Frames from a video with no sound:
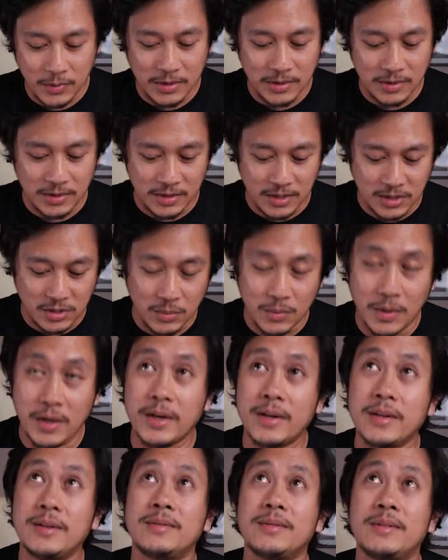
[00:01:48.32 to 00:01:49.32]
with this
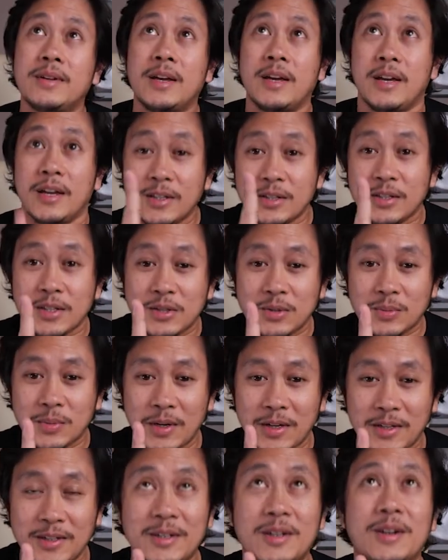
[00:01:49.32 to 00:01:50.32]
one and this
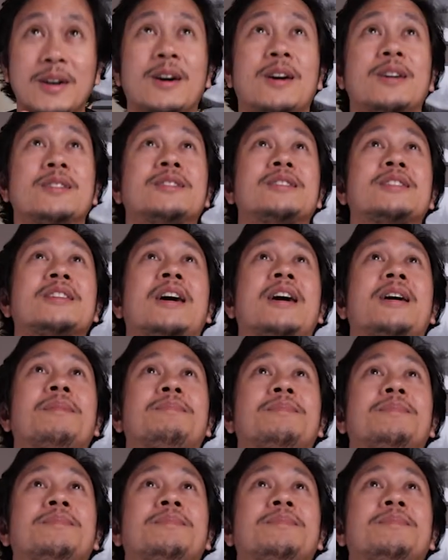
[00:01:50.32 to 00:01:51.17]
one on top,